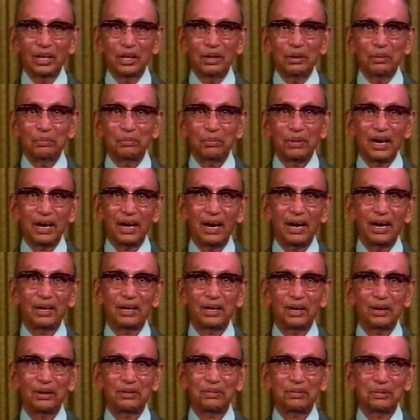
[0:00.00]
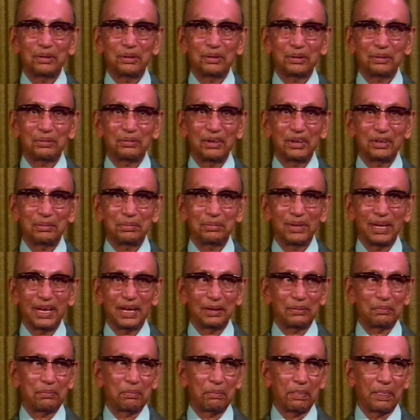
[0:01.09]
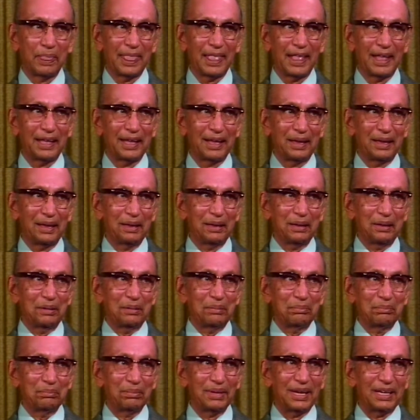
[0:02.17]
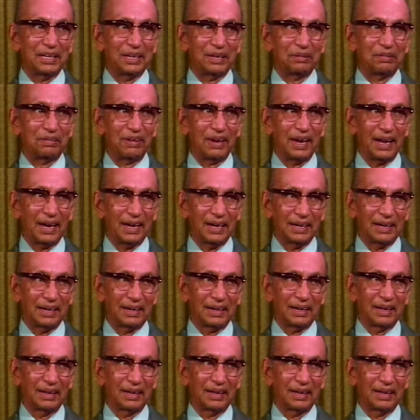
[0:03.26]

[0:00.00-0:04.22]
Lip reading: Barlatti, of course, was my best friend.